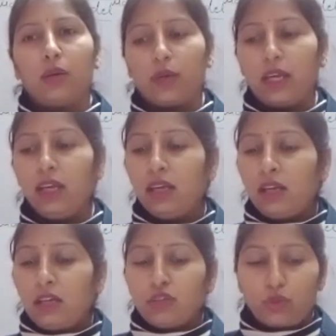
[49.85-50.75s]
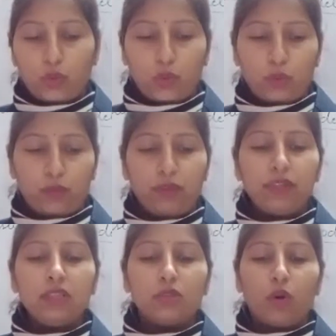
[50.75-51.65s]
Okay, so we
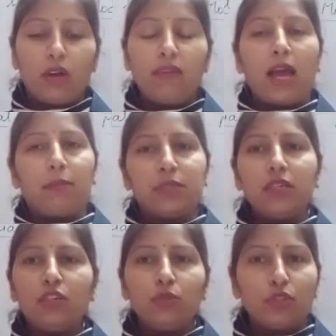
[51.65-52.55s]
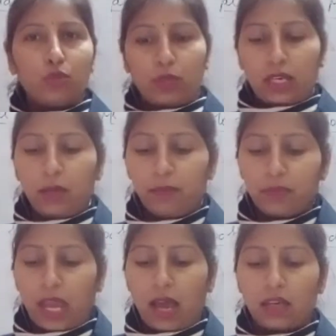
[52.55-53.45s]
will solve MCQs today
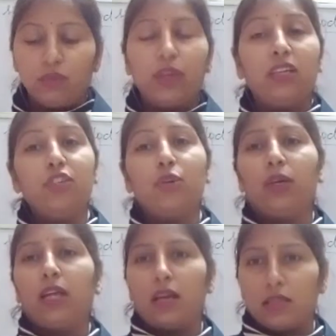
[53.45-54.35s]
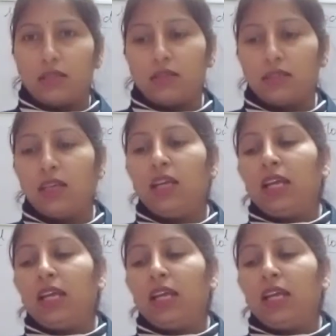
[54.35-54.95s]
and very short answers.